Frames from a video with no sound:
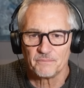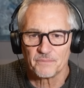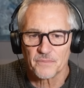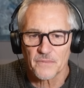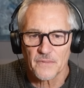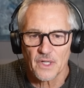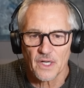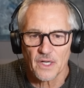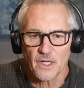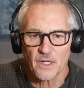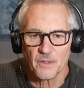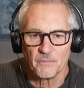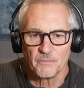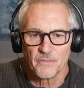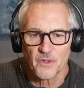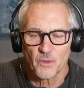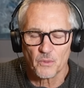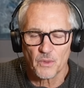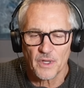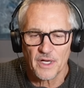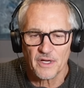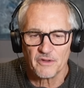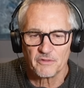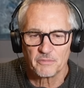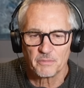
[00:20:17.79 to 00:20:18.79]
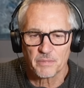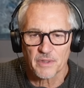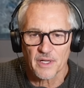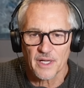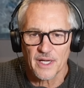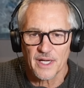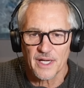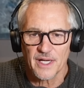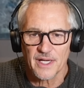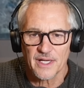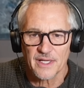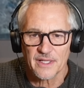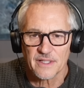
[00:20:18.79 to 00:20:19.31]
the way of
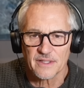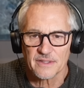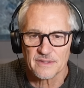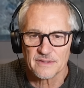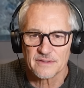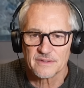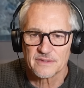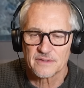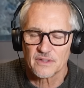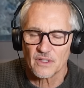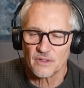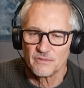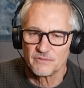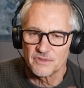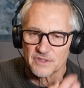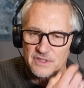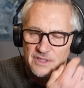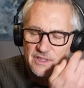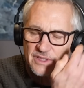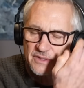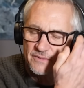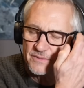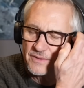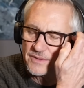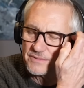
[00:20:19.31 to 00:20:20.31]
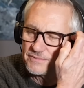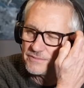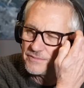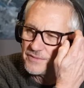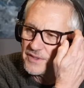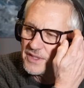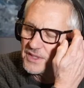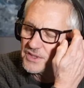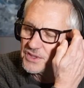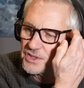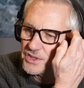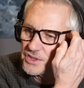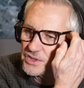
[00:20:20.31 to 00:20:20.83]
playing, and obviously the
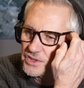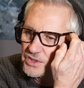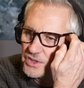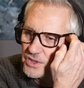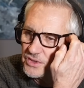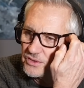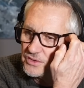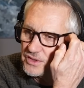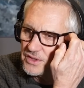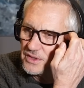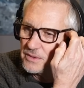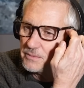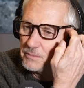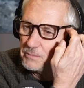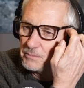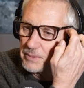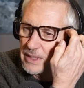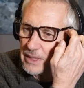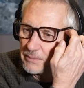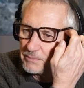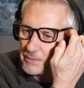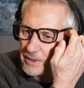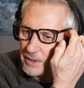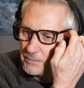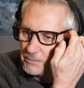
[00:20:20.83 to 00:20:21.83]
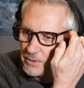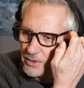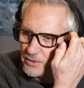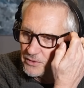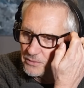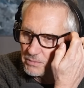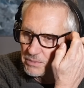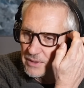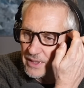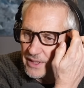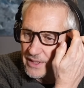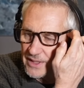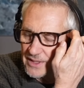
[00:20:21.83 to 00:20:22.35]
Vinicius Junior and Mbappe both
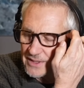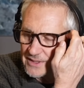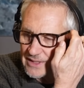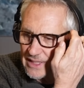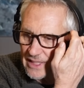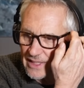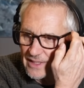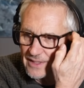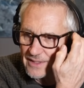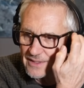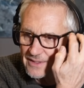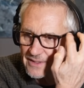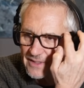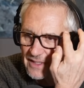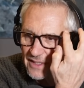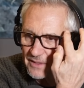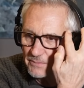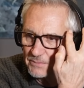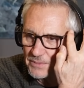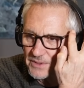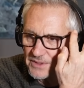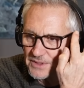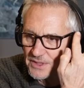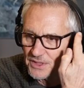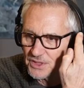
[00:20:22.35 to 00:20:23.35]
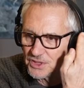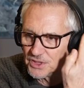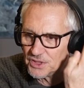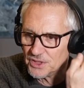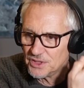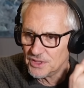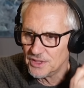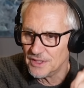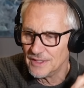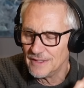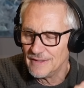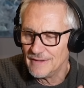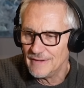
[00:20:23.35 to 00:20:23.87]
playing exactly the same position.